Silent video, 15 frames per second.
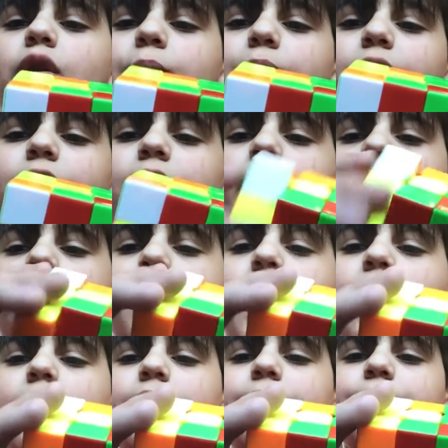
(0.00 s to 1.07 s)
want to put it
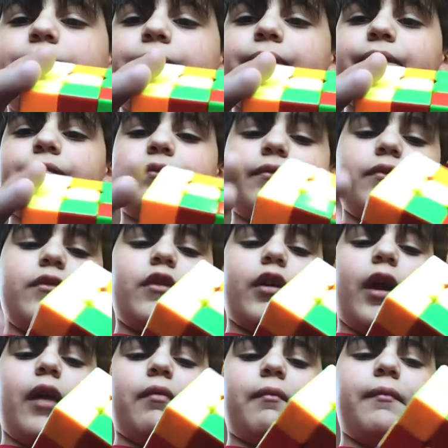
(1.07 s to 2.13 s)
back
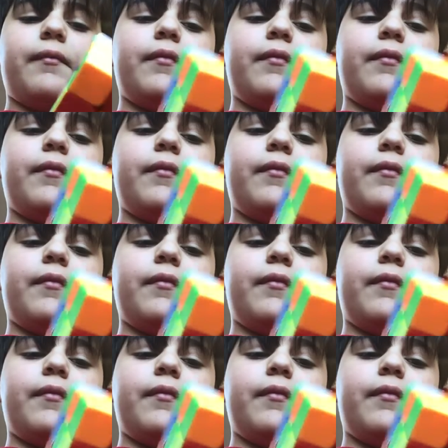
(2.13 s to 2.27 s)
again.